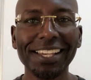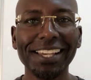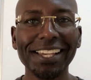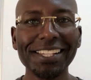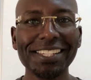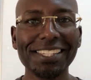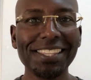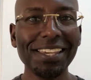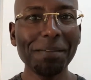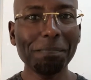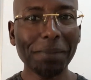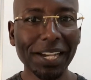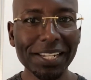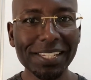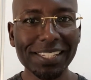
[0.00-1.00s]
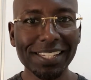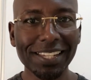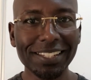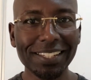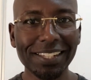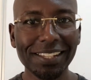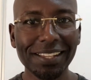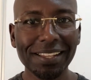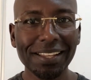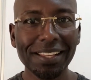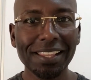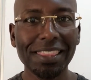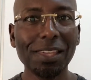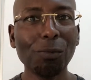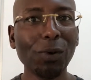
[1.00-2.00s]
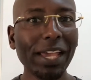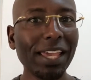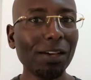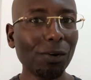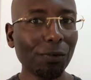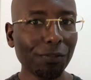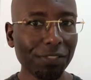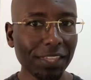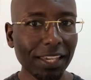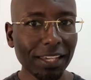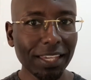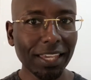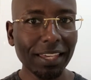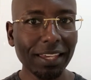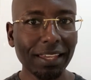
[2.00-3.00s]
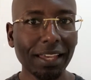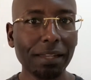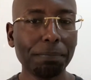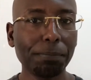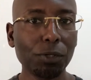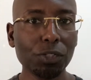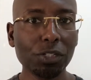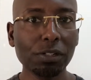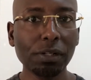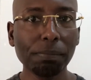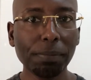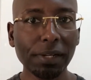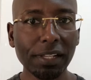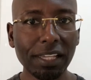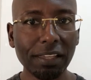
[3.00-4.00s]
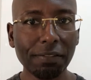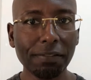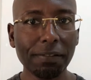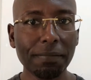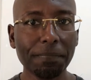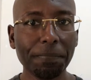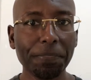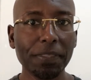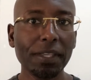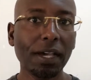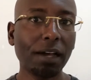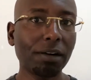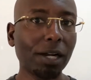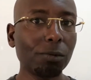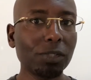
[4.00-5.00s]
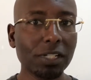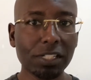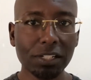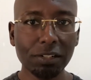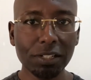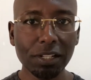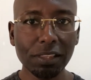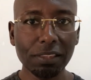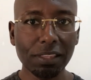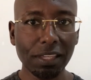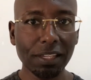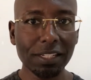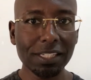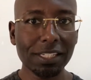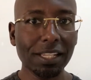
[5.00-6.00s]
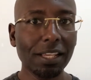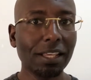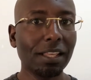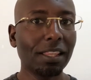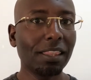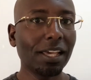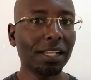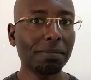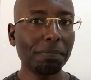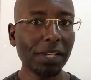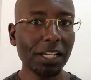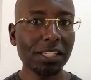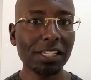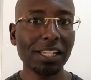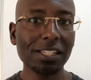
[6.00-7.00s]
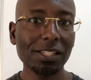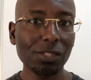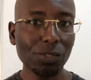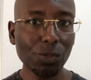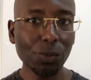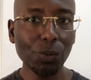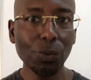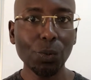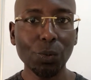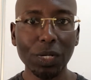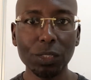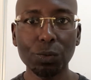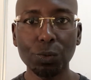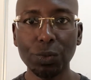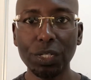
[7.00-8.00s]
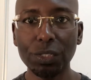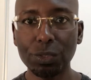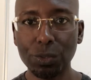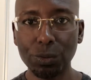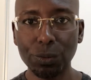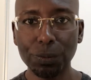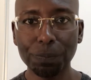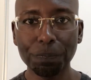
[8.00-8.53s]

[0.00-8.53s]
It's the mindset, the way of thinking and personal belief around a certain things that makes us do what we do.